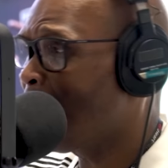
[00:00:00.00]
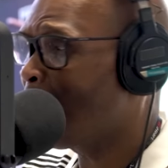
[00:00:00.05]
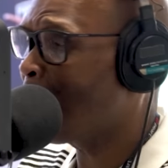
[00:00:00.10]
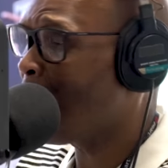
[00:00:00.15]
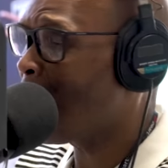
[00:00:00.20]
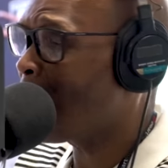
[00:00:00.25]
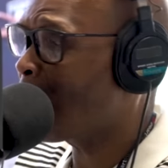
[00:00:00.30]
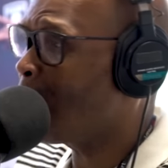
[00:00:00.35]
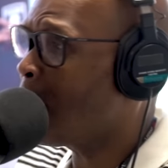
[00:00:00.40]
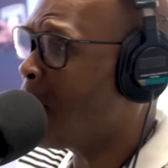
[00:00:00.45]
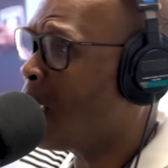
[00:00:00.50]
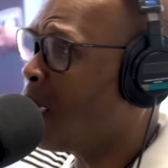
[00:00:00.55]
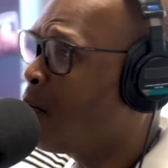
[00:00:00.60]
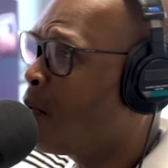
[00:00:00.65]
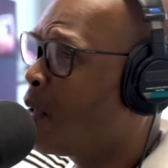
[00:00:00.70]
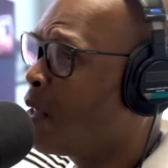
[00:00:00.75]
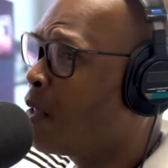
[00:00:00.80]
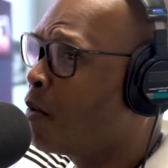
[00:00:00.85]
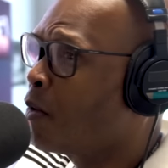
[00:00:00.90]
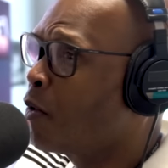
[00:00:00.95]
I'm like, man,
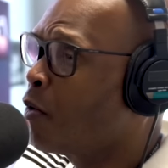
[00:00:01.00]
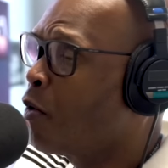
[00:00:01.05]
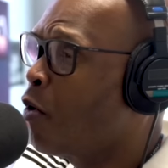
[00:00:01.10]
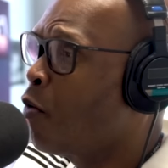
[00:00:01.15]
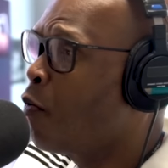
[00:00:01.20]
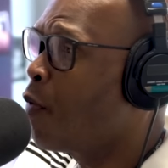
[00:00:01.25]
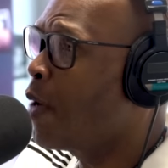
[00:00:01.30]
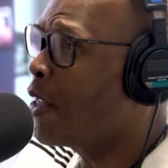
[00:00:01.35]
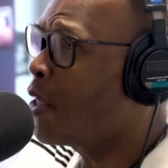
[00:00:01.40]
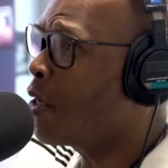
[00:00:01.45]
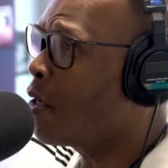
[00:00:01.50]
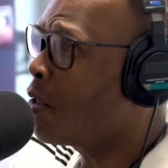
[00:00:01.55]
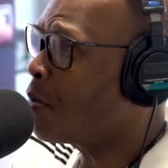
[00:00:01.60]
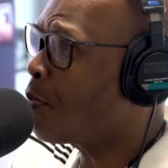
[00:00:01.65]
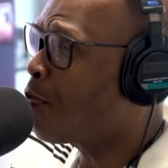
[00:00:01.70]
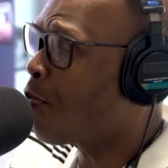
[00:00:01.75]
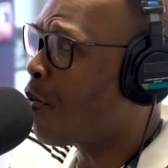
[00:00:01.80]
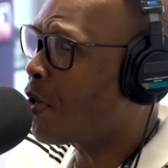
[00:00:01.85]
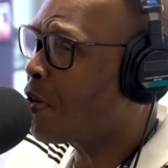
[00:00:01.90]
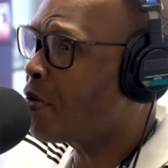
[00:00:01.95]
well, when your
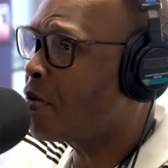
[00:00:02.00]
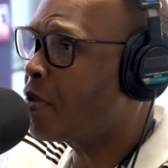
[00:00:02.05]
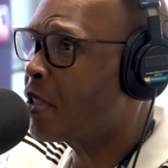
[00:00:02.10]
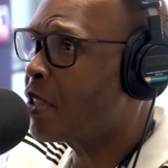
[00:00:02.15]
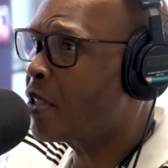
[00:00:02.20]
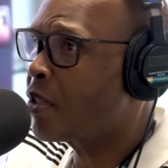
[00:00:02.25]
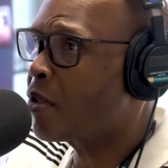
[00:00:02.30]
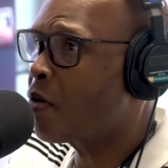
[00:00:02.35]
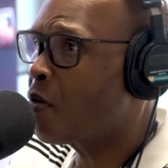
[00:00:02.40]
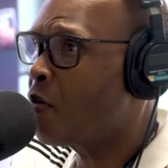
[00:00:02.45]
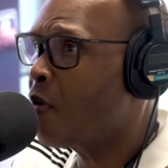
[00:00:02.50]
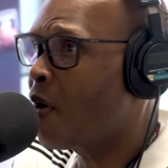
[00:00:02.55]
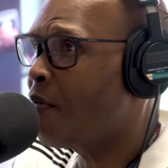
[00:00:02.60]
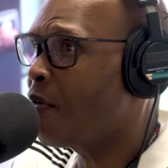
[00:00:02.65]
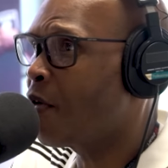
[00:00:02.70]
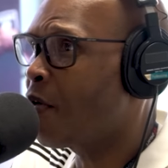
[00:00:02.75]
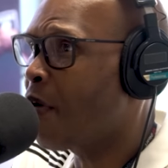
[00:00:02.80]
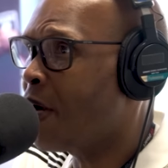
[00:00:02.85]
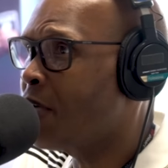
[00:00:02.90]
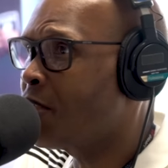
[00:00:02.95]
brother, sister,
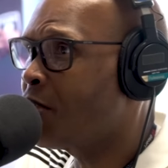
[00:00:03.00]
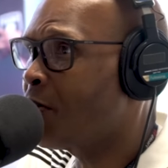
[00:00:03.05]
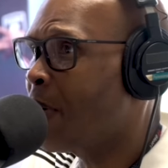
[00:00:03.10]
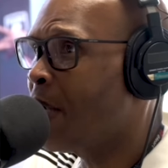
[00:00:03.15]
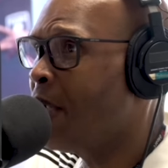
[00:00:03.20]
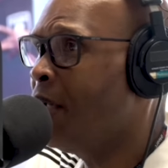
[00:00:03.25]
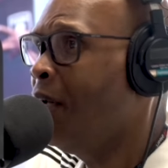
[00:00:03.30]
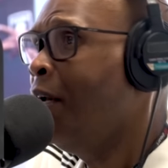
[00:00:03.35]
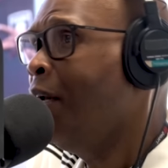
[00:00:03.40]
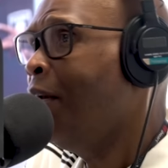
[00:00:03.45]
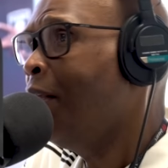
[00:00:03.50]
whoever graduate,